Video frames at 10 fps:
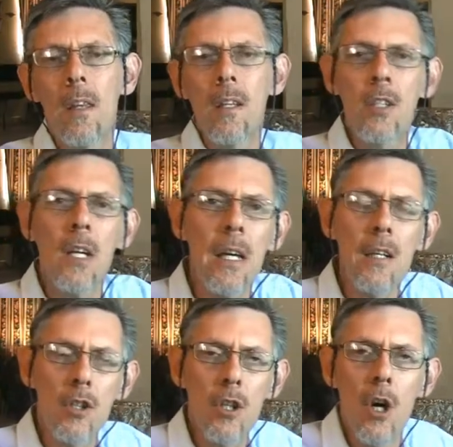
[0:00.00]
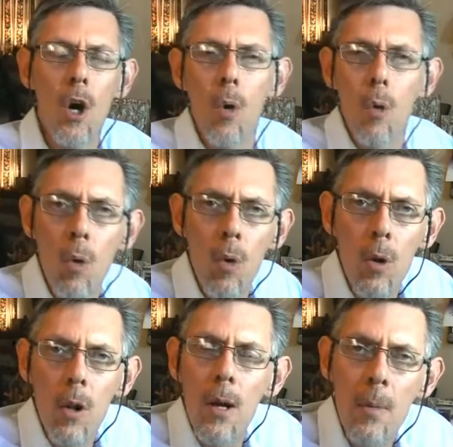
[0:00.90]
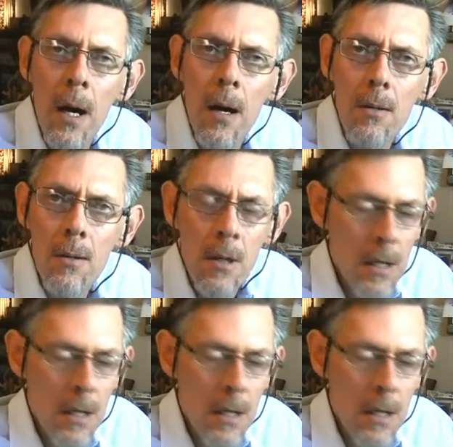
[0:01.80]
this is all about.